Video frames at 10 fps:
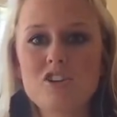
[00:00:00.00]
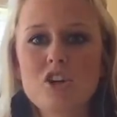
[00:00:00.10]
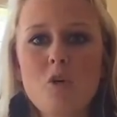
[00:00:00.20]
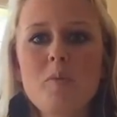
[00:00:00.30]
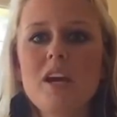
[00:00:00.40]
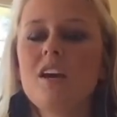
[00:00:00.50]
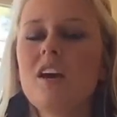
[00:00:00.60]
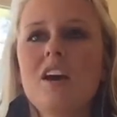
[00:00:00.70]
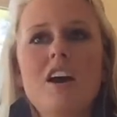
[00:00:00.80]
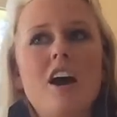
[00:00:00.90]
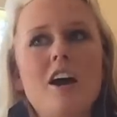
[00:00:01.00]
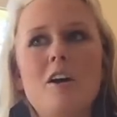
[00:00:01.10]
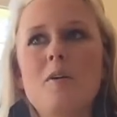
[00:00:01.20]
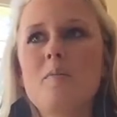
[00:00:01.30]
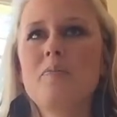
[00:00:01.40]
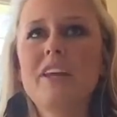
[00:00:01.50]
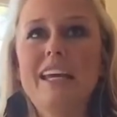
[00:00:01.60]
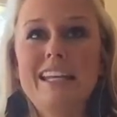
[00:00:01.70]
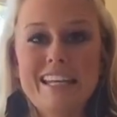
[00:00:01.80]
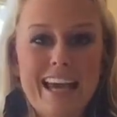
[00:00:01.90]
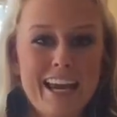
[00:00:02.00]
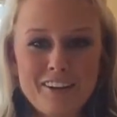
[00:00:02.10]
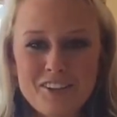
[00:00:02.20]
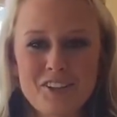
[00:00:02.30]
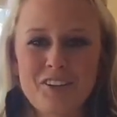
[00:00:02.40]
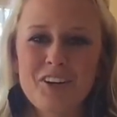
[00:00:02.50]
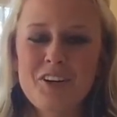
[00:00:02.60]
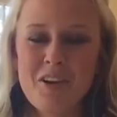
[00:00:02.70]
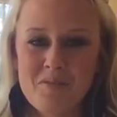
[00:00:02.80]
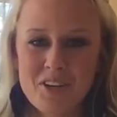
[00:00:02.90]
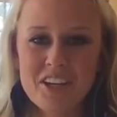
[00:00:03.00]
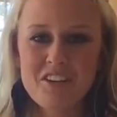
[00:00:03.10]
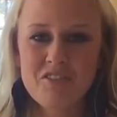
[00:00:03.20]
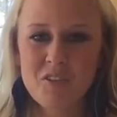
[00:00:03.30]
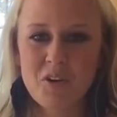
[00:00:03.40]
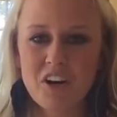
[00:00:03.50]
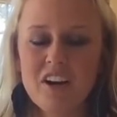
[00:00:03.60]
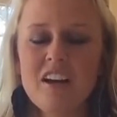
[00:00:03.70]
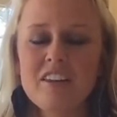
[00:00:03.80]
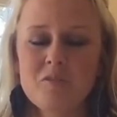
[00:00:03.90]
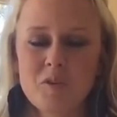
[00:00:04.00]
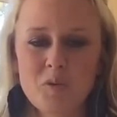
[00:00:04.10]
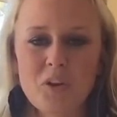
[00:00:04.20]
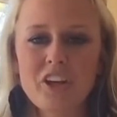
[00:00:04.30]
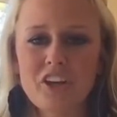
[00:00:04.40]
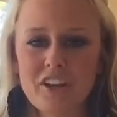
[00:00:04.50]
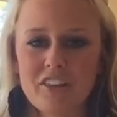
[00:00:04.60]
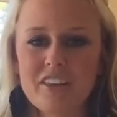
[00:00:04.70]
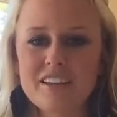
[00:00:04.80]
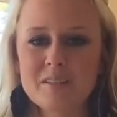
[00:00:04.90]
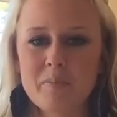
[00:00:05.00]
Show me the indicators for who I'm looking for that would be really good at this.